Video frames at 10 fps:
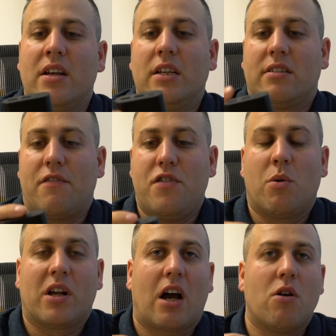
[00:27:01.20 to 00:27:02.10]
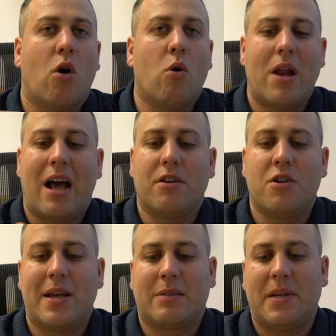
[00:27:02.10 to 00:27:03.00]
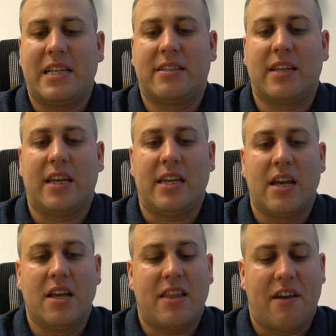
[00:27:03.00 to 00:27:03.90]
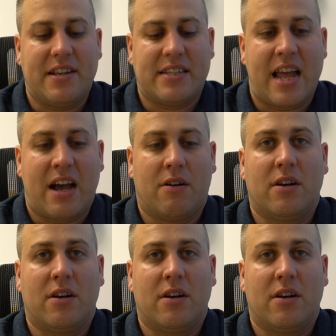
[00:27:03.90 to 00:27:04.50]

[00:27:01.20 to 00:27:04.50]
So if you want to go all out USB-C, there is now